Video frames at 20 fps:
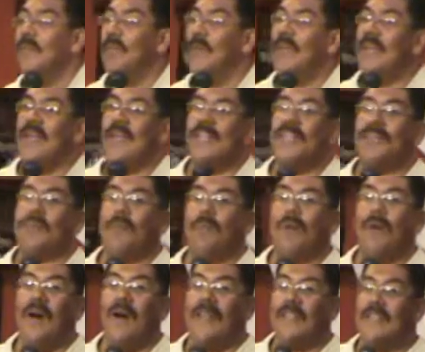but it is a
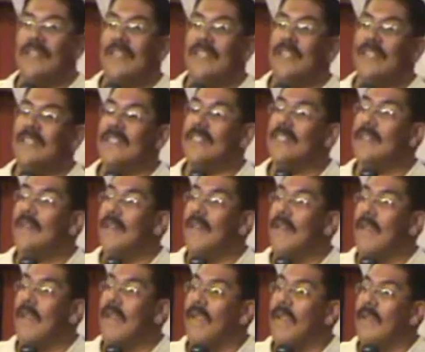process.
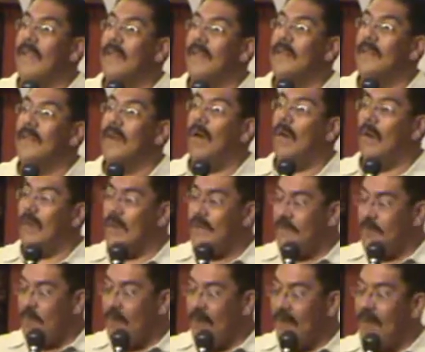The Holy
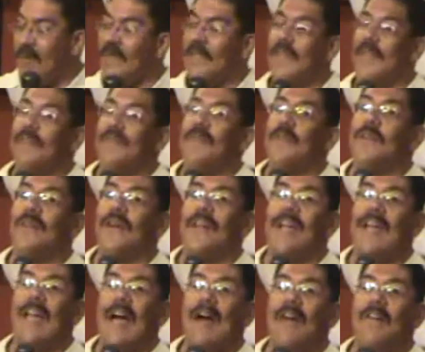Spirit, if you
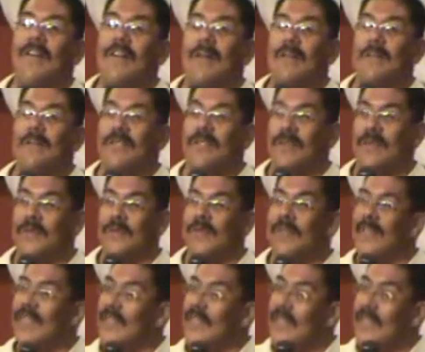allow Him to,